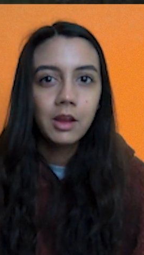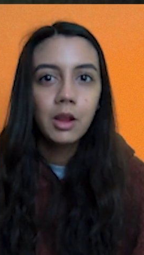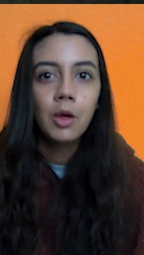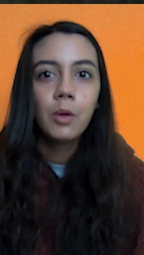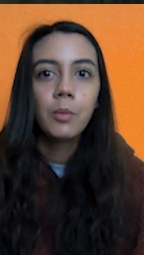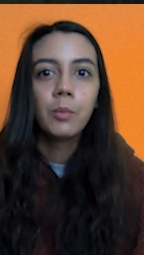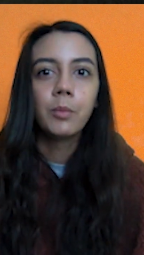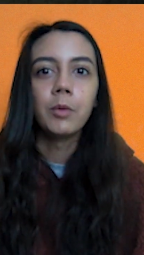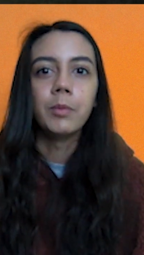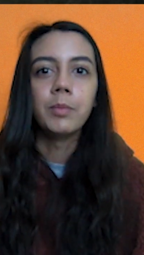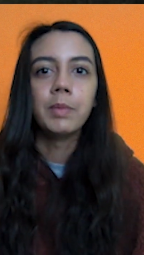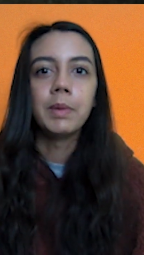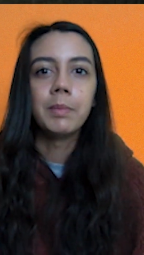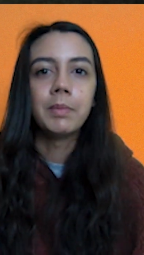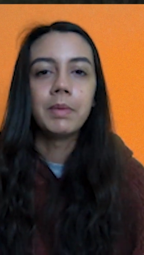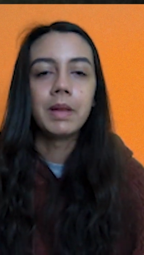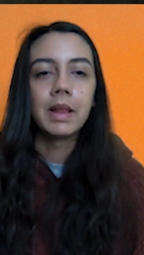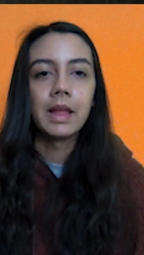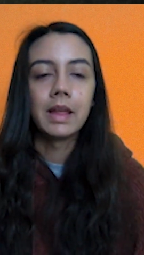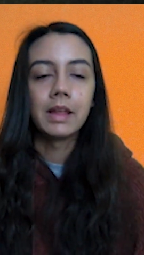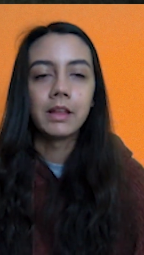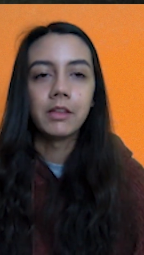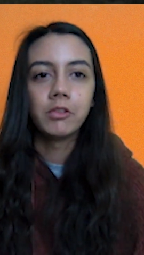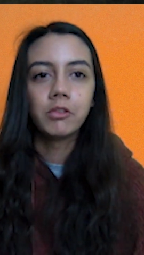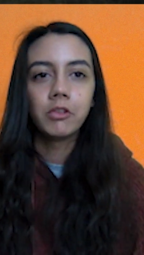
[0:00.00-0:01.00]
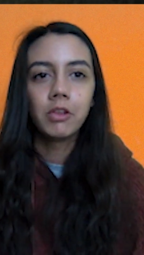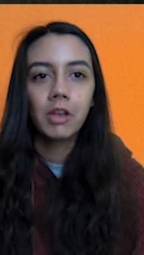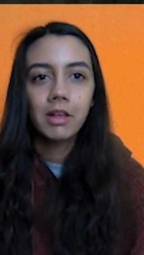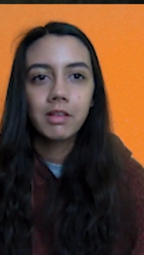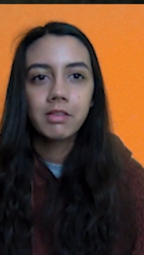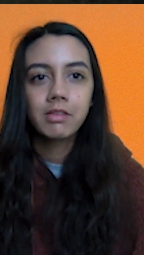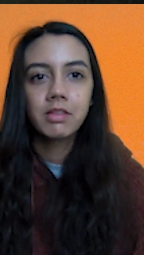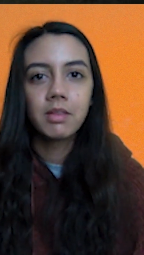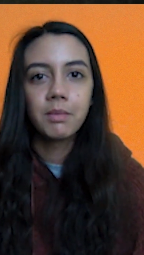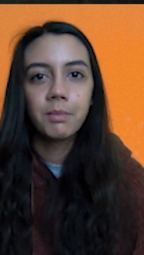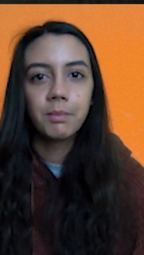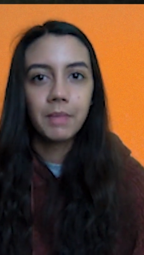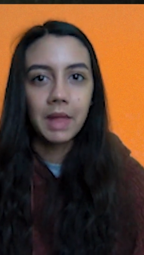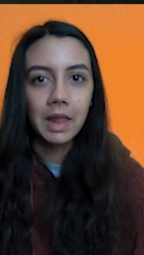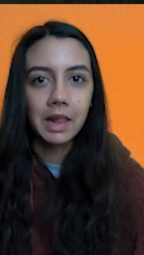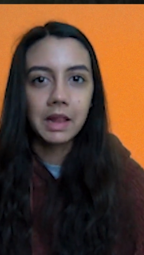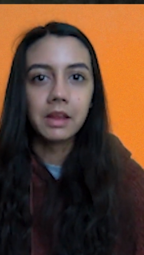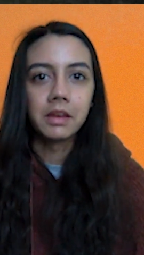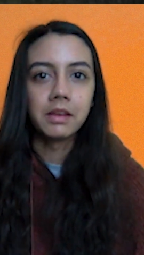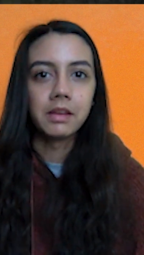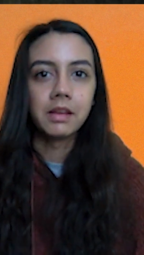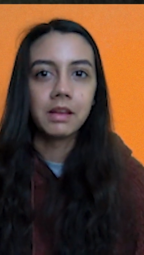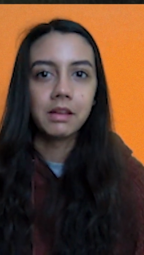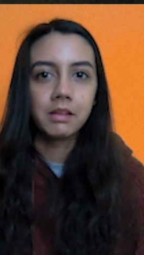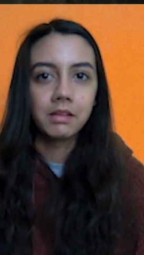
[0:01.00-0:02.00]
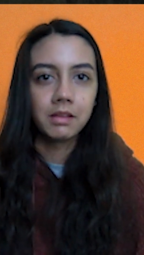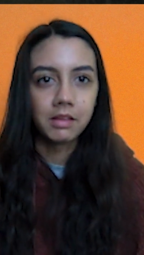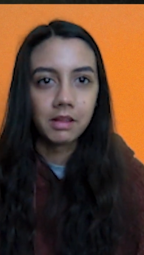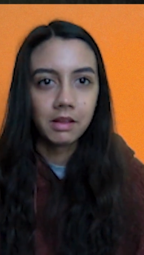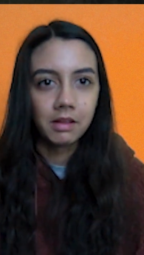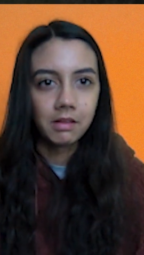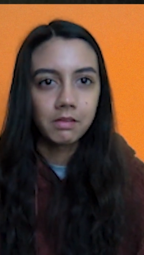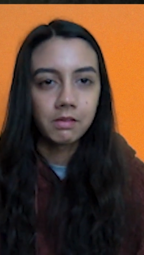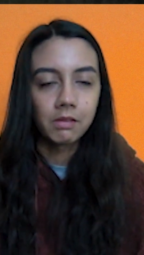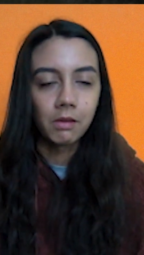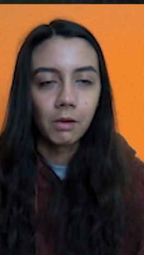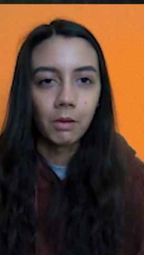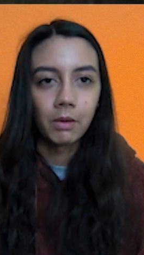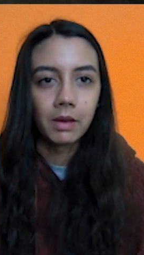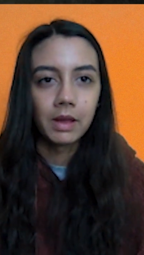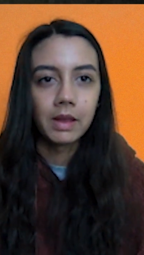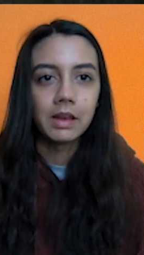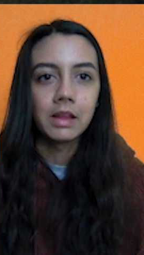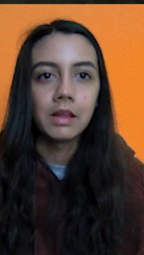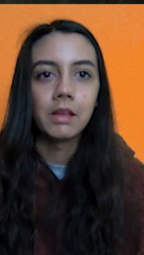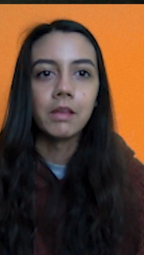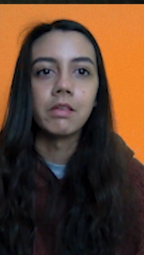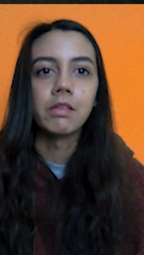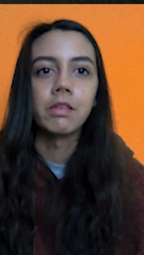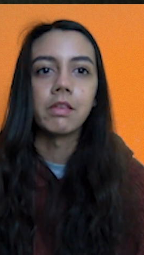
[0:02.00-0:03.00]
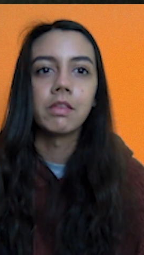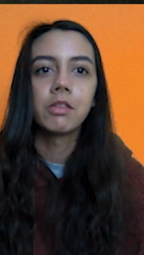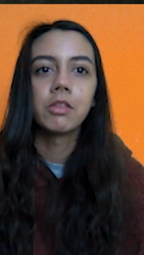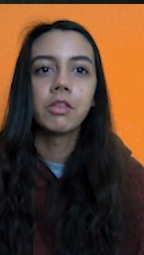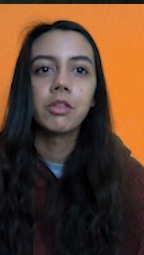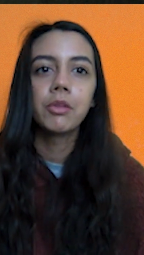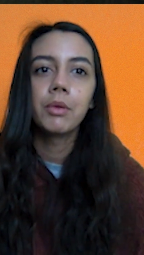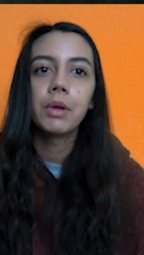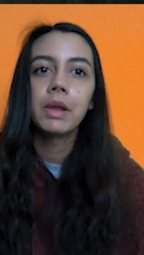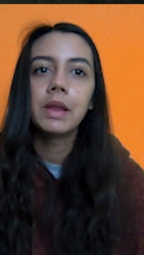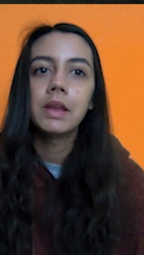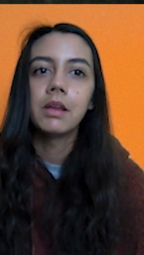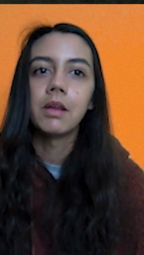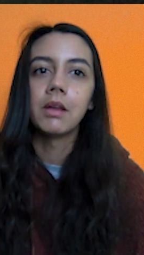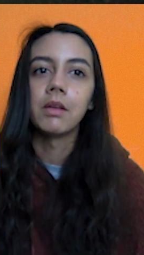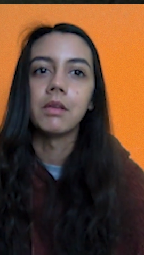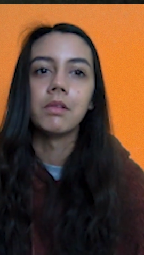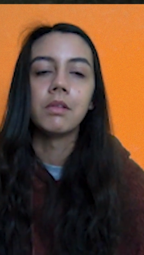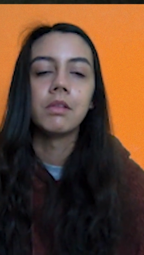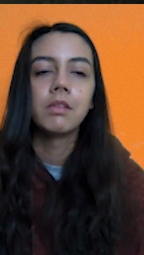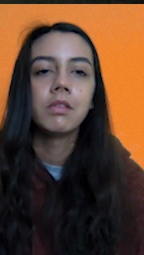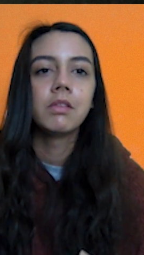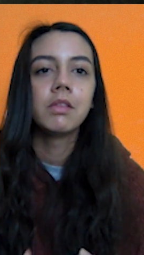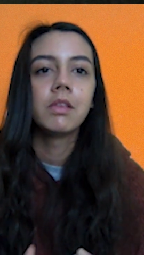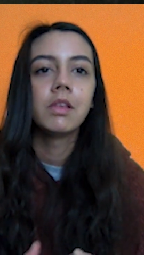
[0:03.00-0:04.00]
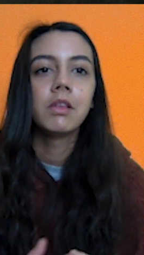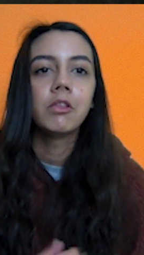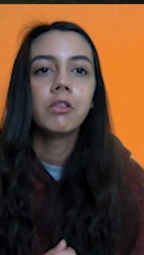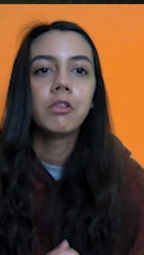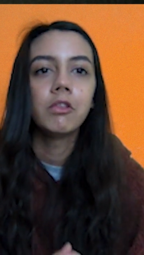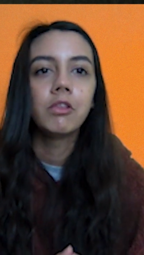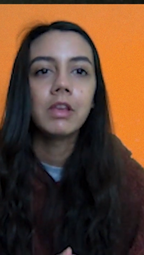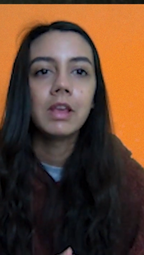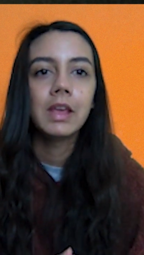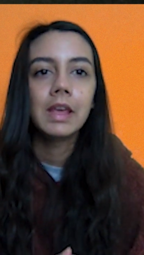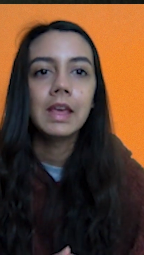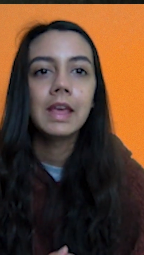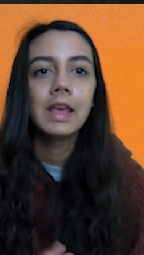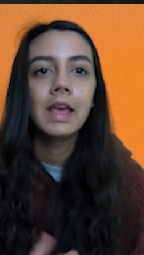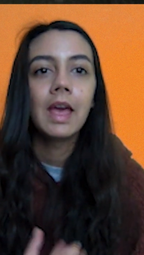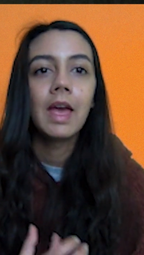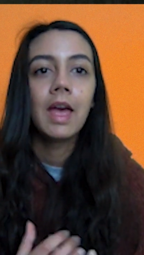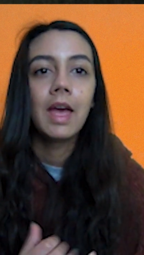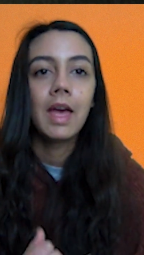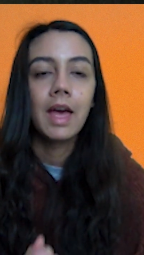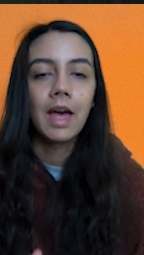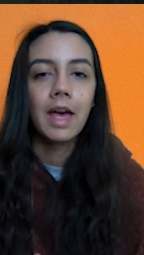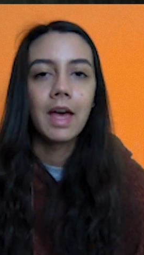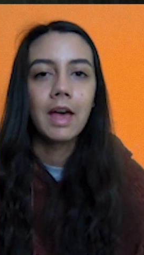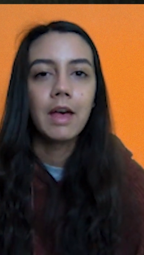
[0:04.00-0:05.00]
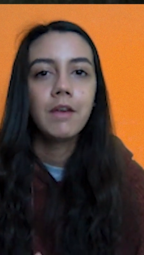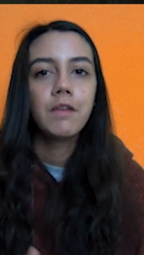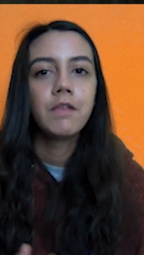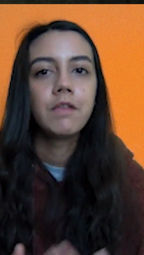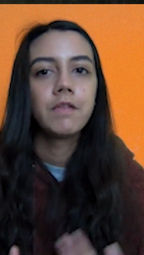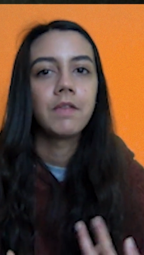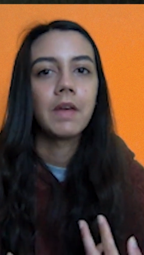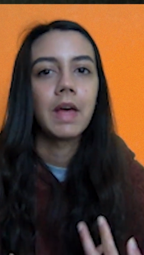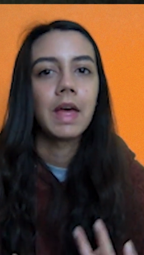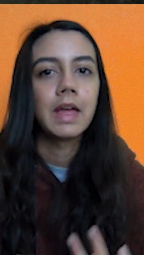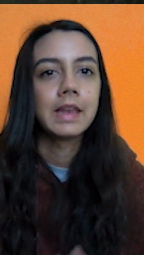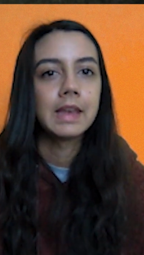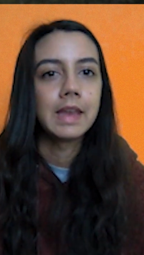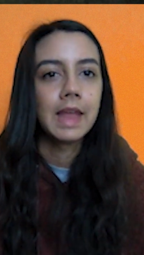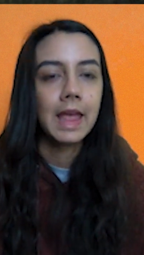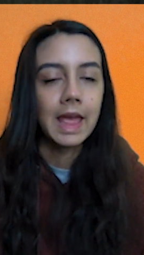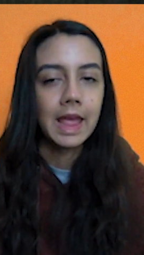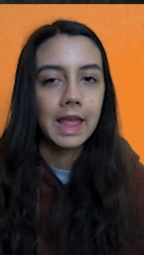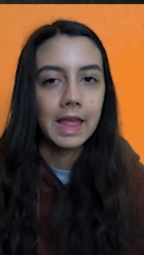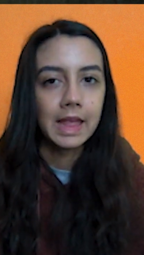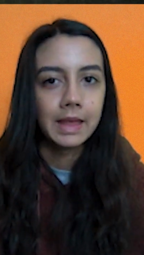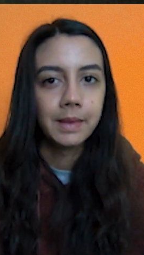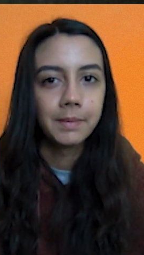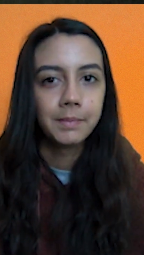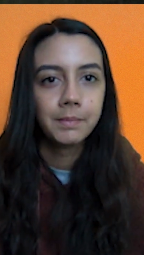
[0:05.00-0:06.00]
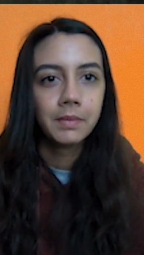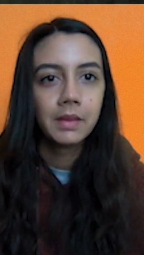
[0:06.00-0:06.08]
we'll be playing just the melody to this song, and it uses 3 notes, G, F and A.